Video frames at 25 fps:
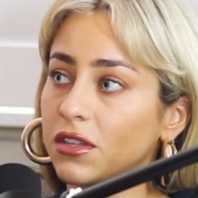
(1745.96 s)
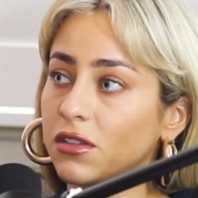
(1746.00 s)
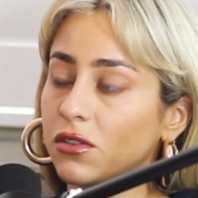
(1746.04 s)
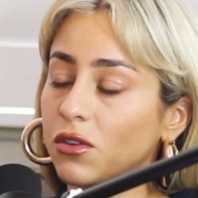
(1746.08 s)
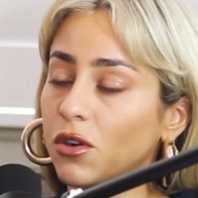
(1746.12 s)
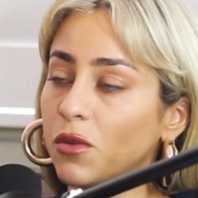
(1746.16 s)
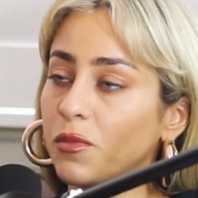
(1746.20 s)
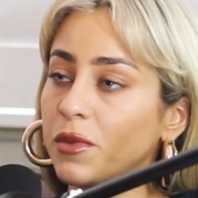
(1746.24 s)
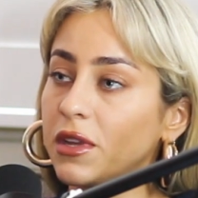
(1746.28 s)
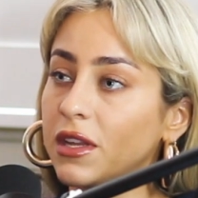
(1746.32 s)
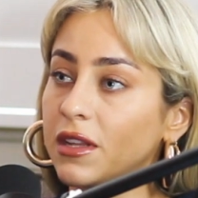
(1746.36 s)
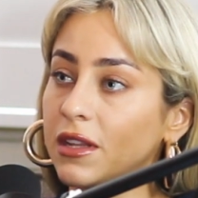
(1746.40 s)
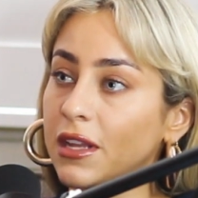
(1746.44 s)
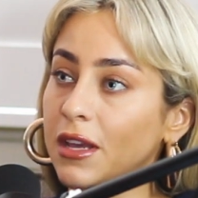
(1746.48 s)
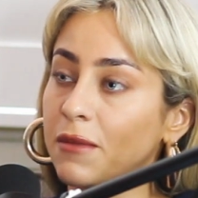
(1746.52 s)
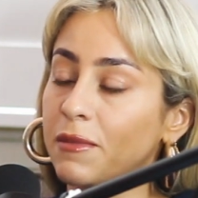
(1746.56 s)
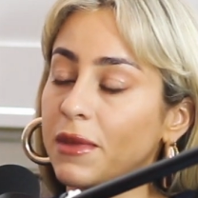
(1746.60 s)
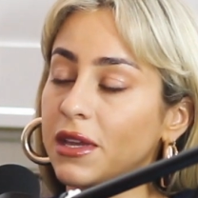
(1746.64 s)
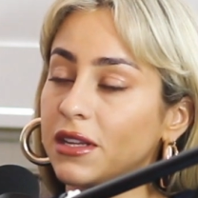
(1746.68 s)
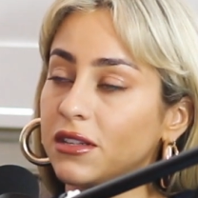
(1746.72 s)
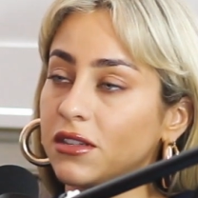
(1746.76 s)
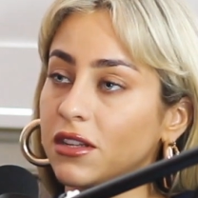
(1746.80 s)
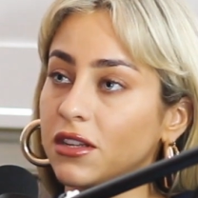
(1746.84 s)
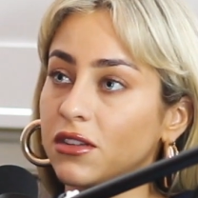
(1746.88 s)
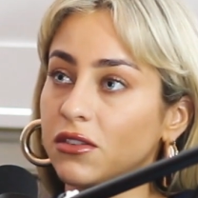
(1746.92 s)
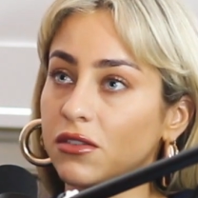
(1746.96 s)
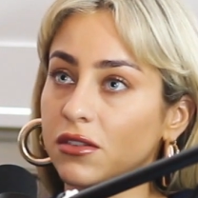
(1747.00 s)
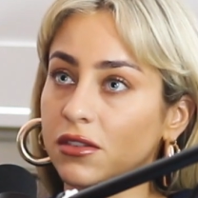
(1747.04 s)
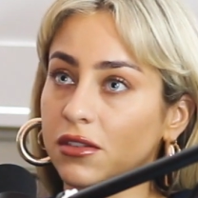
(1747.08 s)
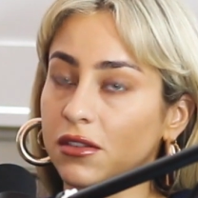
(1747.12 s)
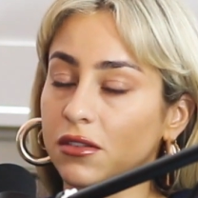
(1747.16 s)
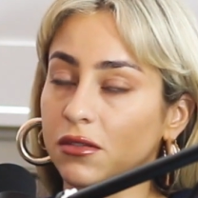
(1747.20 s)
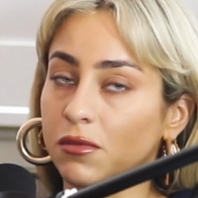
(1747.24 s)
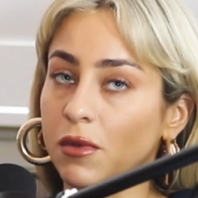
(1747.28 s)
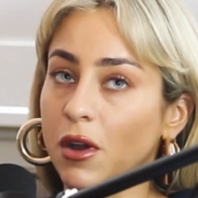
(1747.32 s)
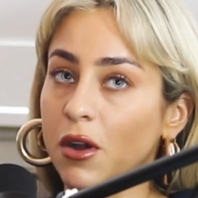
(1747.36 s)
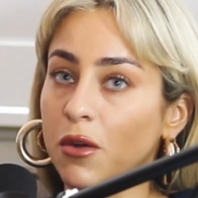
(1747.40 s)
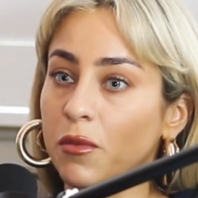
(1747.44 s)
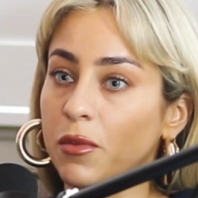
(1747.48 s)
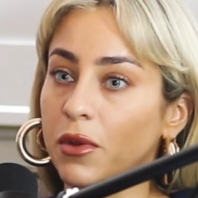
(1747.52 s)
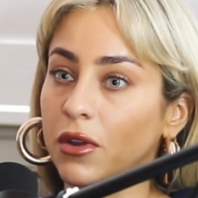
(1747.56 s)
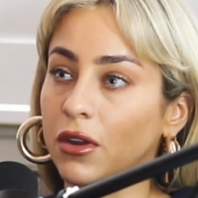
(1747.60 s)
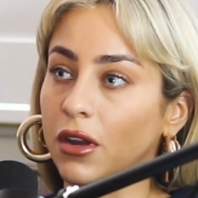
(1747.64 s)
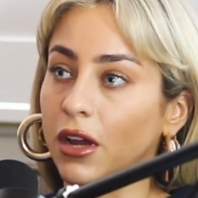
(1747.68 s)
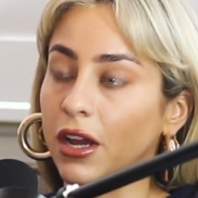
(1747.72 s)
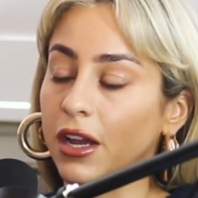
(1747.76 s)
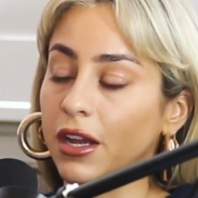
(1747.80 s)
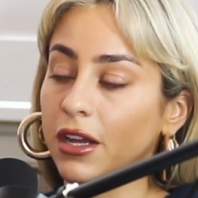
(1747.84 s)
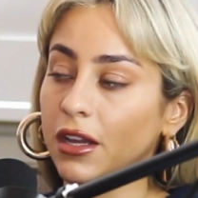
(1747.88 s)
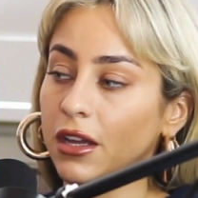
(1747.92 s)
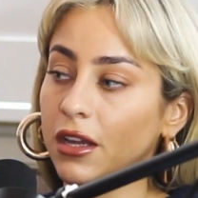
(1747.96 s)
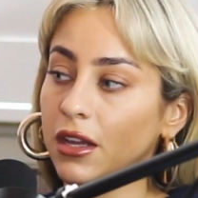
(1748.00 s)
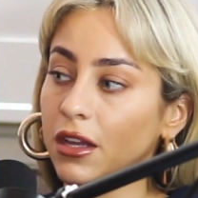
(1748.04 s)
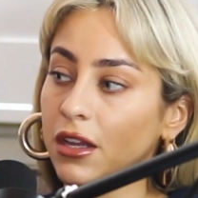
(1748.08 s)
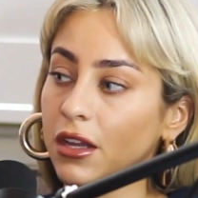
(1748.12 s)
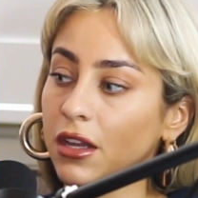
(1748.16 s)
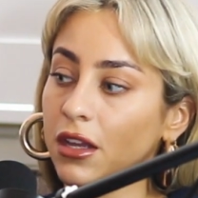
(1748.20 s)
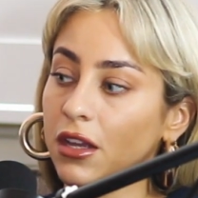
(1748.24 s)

it's got to be in their best interest as well. But like,